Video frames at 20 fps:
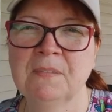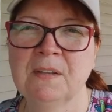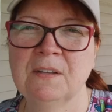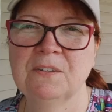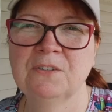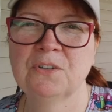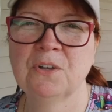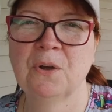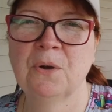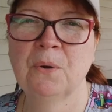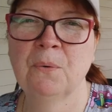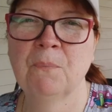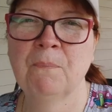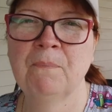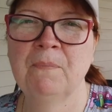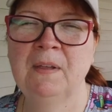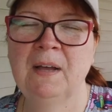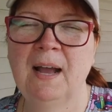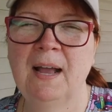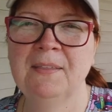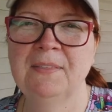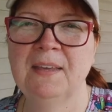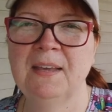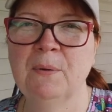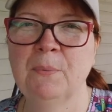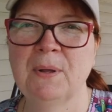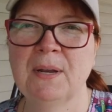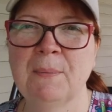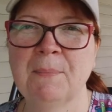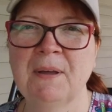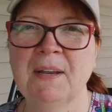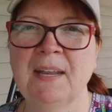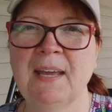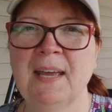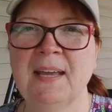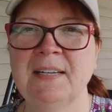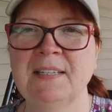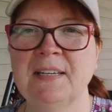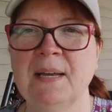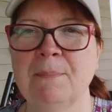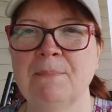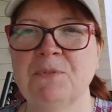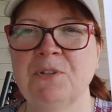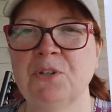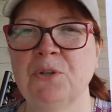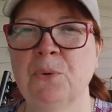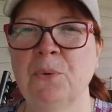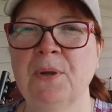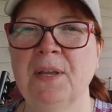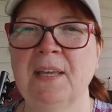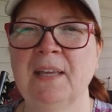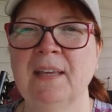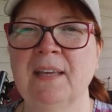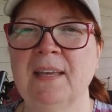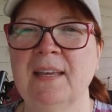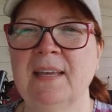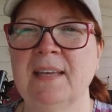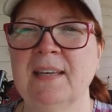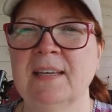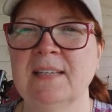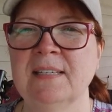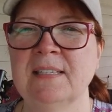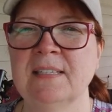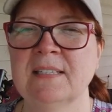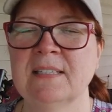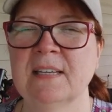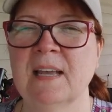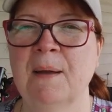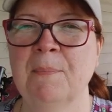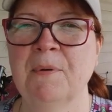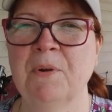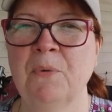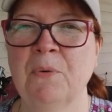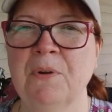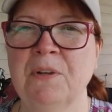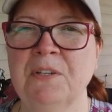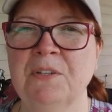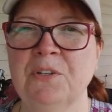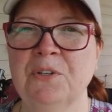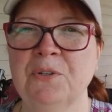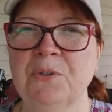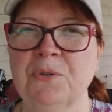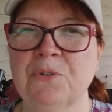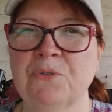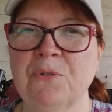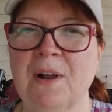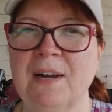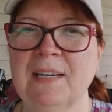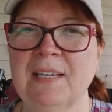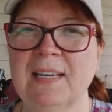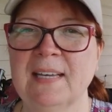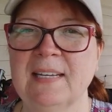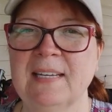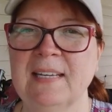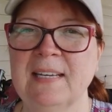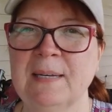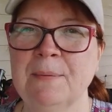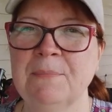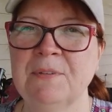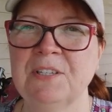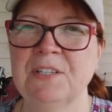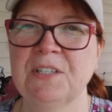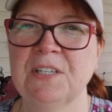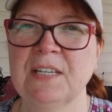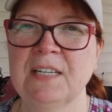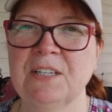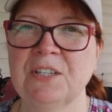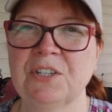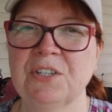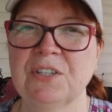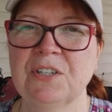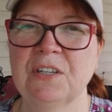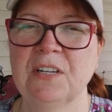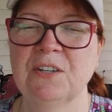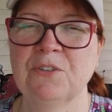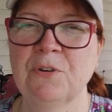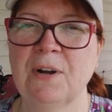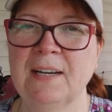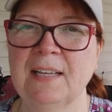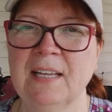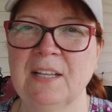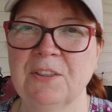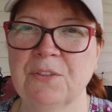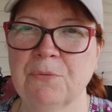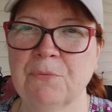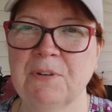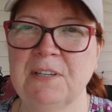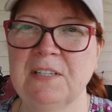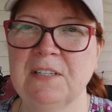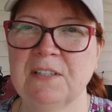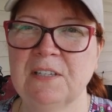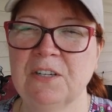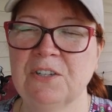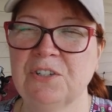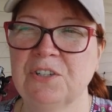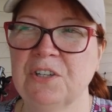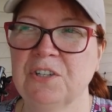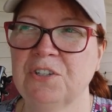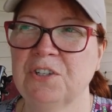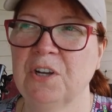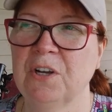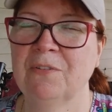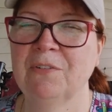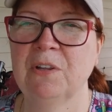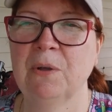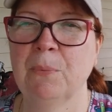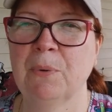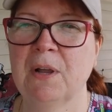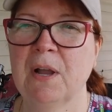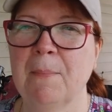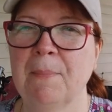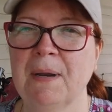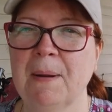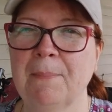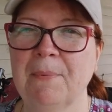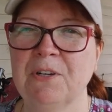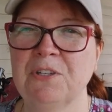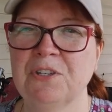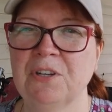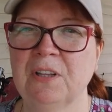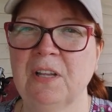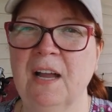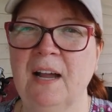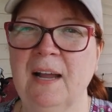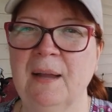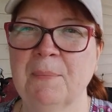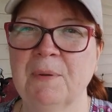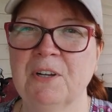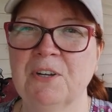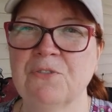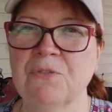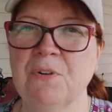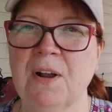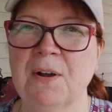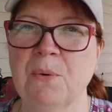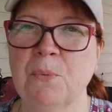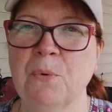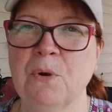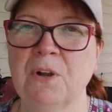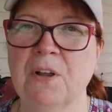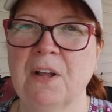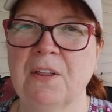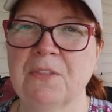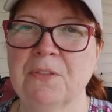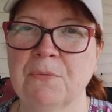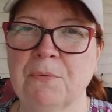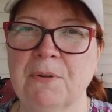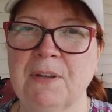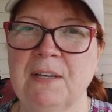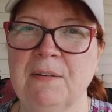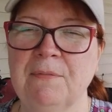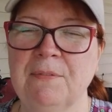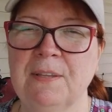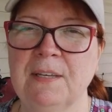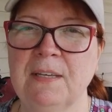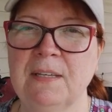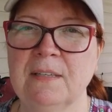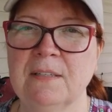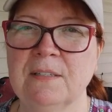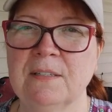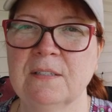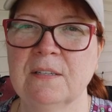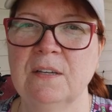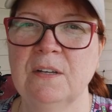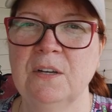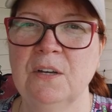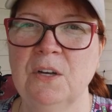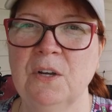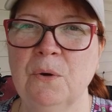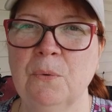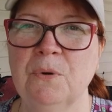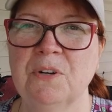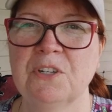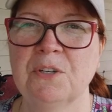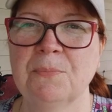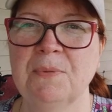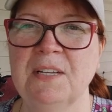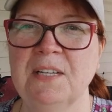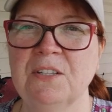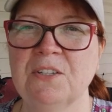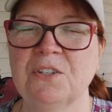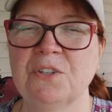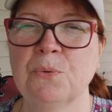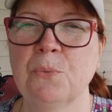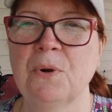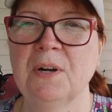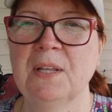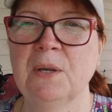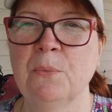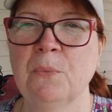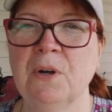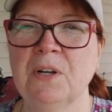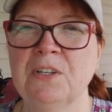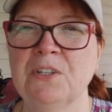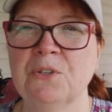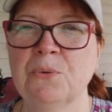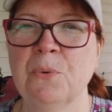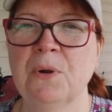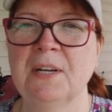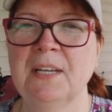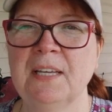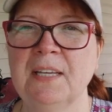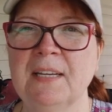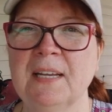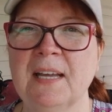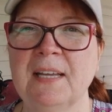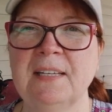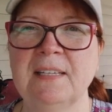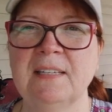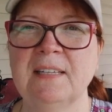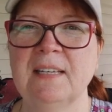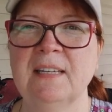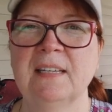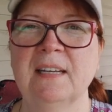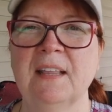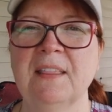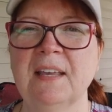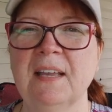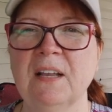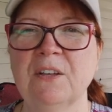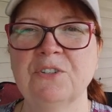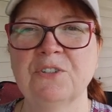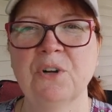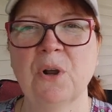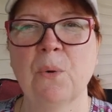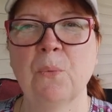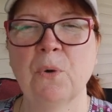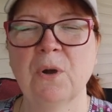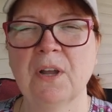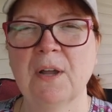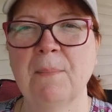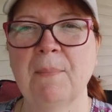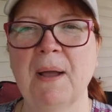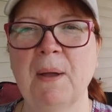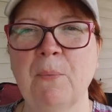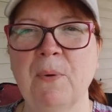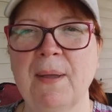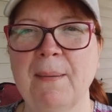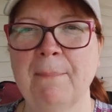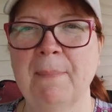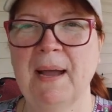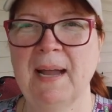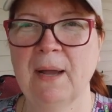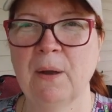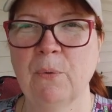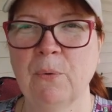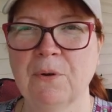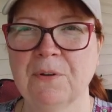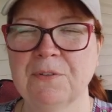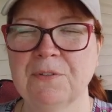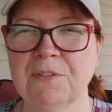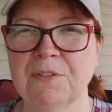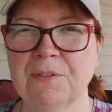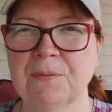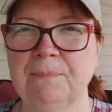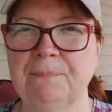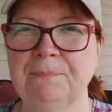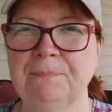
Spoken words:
So I think what I'm going to end up doing is I'm going to try to get him stitched, try to get 3 stitched this year. Even though we're coming up on July, I'm going to try to work on 3 of these. which means 21, 20, and 19. I think I'll start working my way backwards.